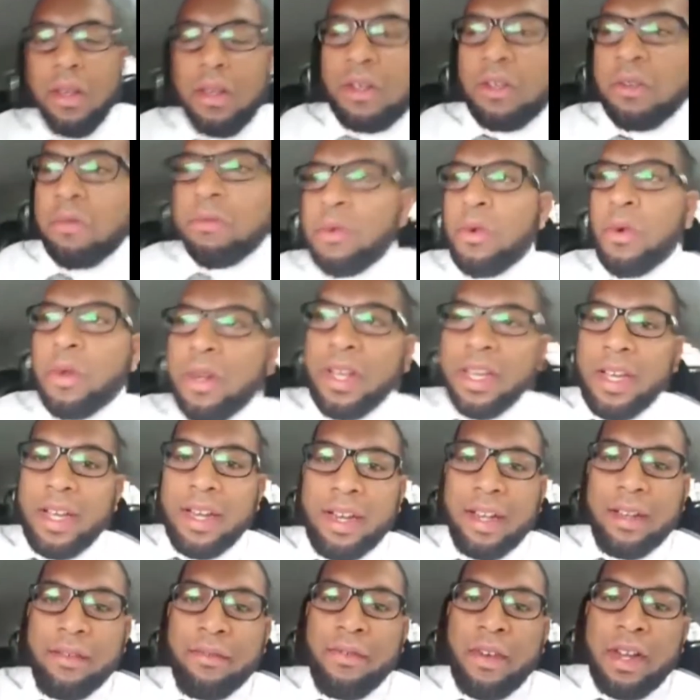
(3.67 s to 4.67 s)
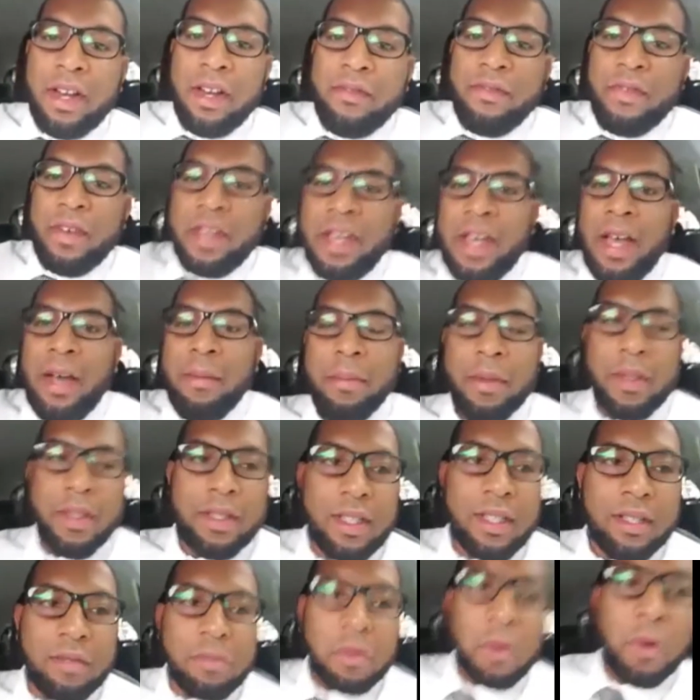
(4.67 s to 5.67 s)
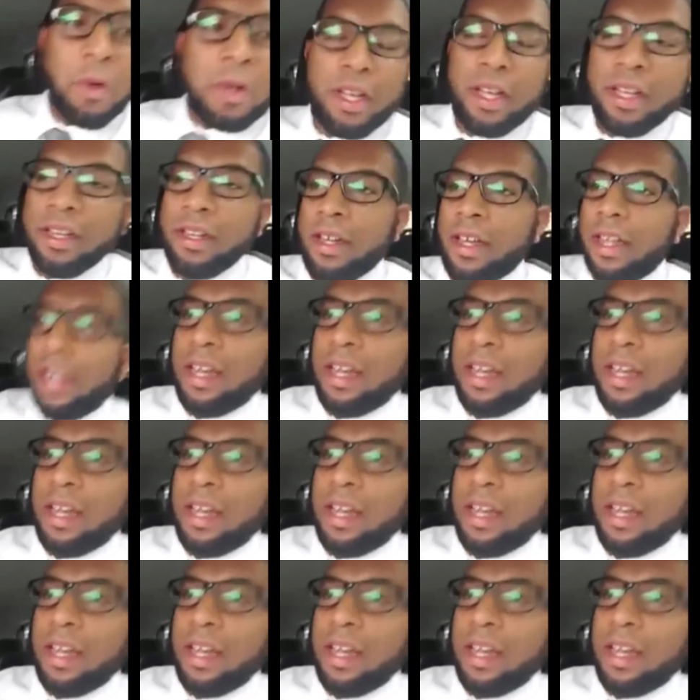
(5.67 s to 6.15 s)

Good morning. A funny thing happened this morning,